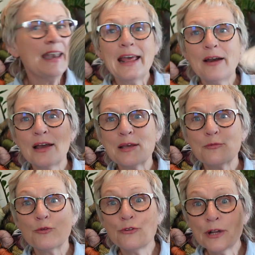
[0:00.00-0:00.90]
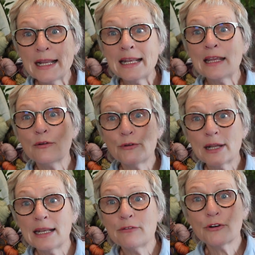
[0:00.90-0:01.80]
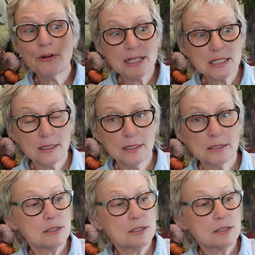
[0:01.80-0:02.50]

now I am really regretting it.